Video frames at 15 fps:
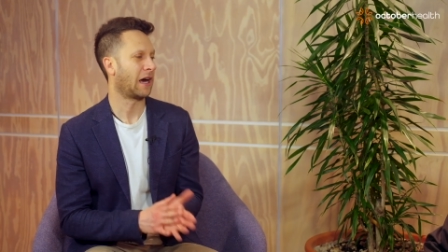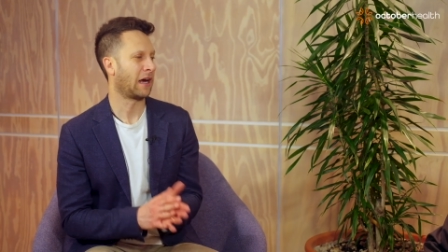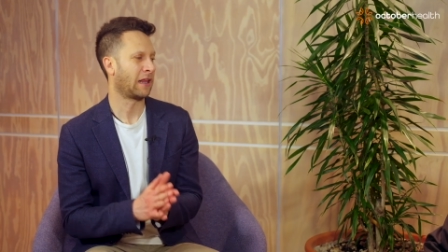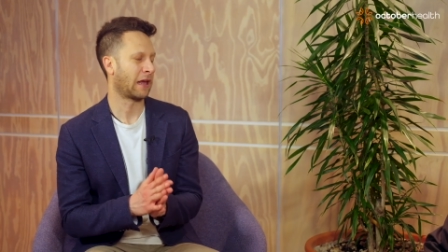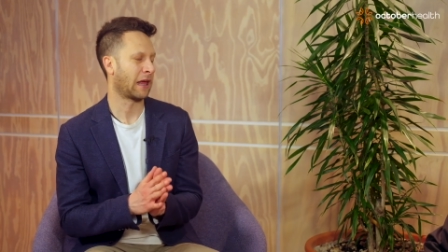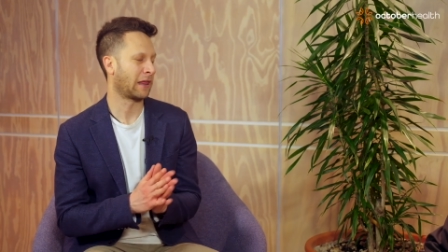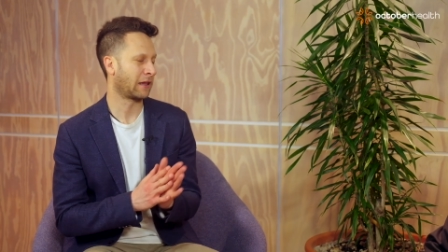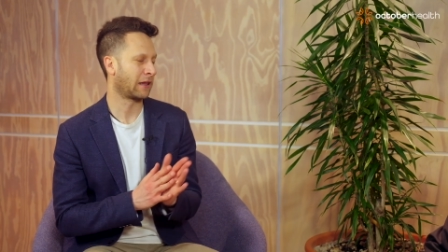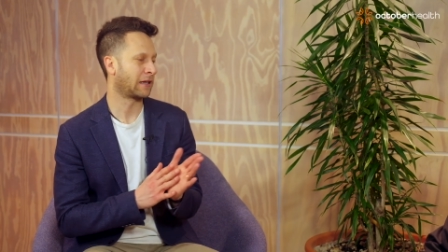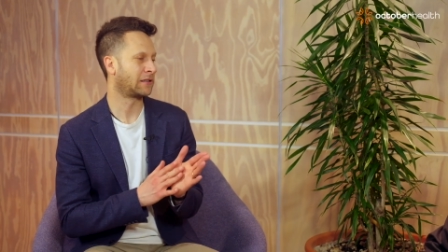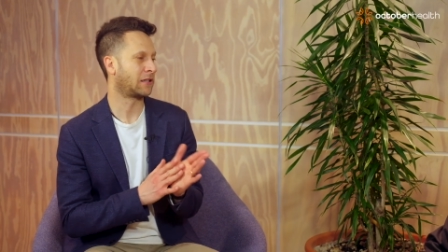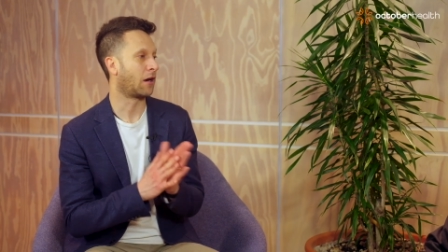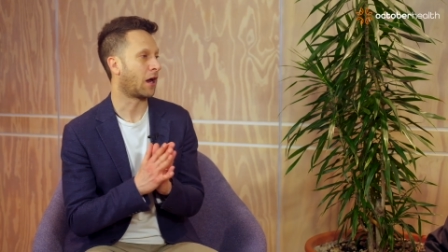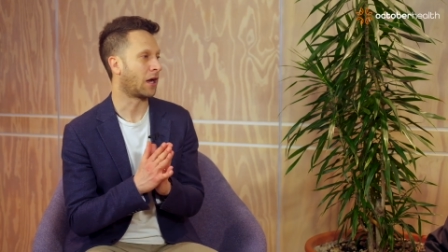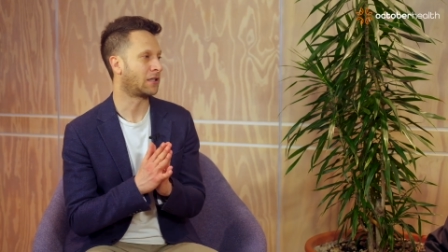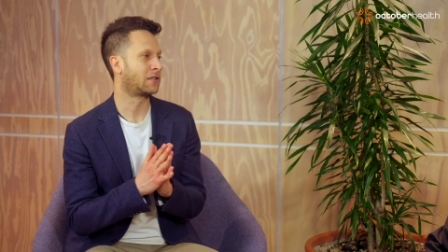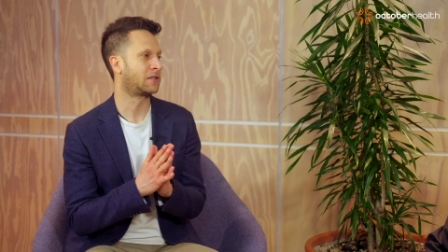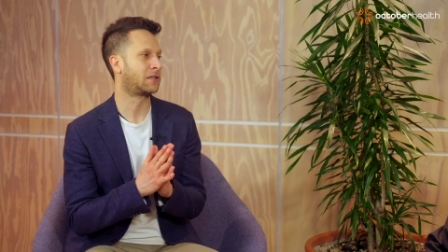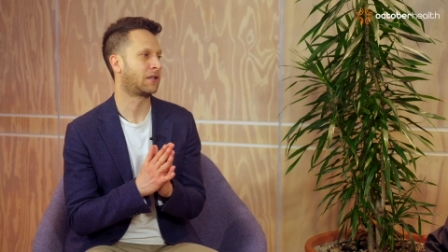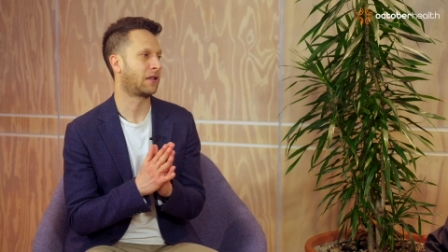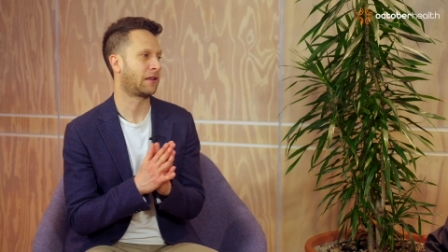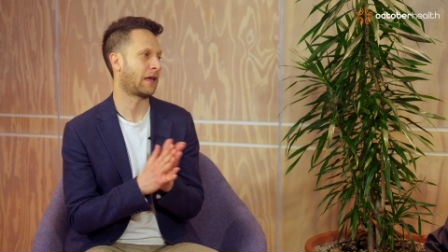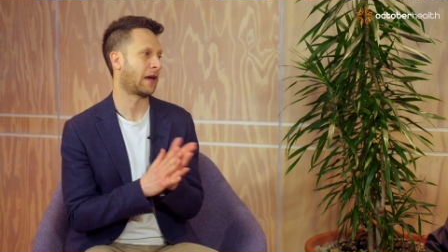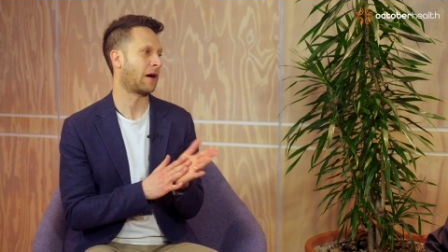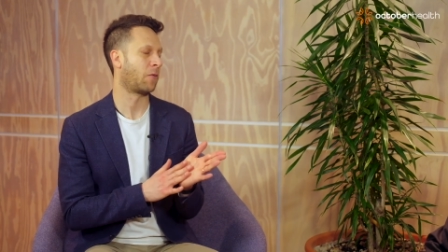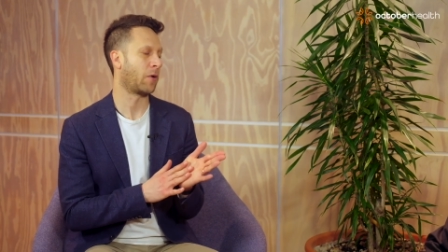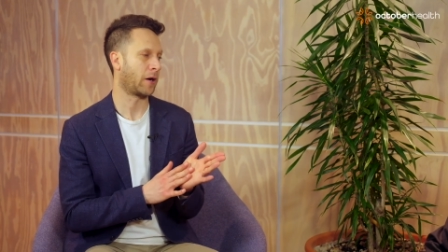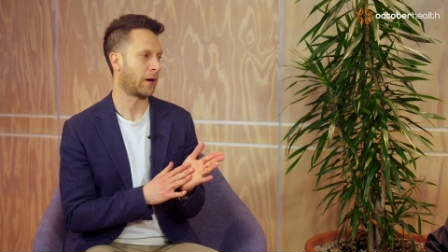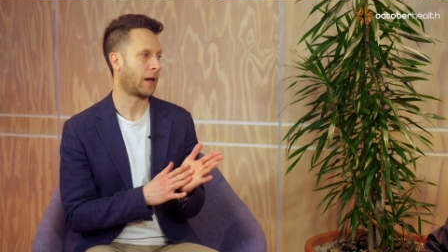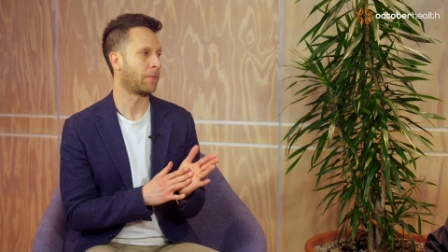I think there's a lot that I
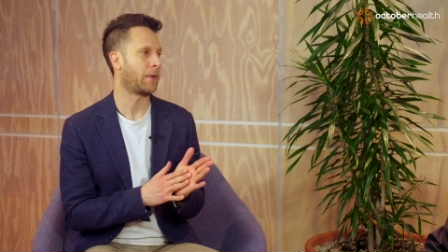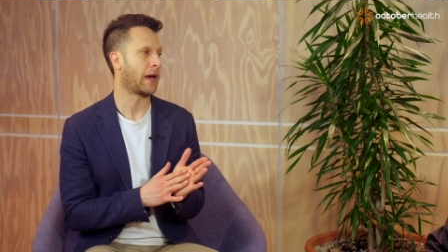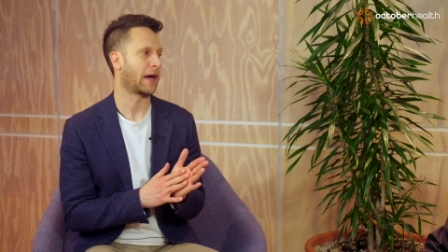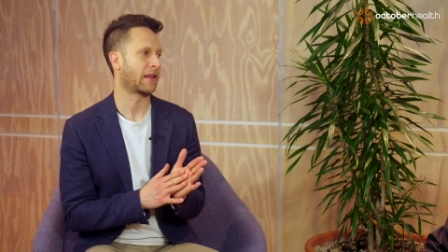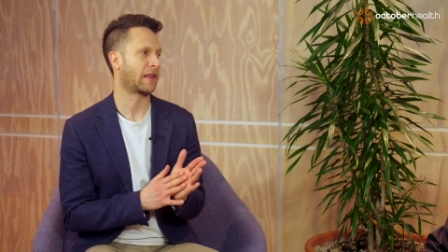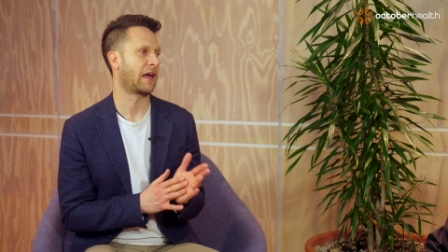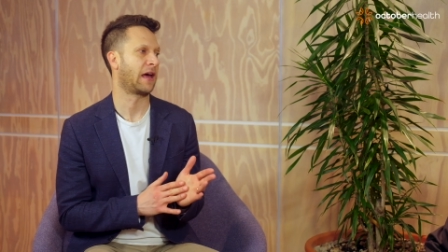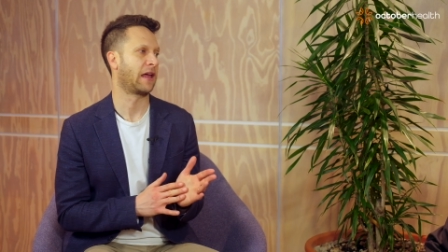want to unpack there.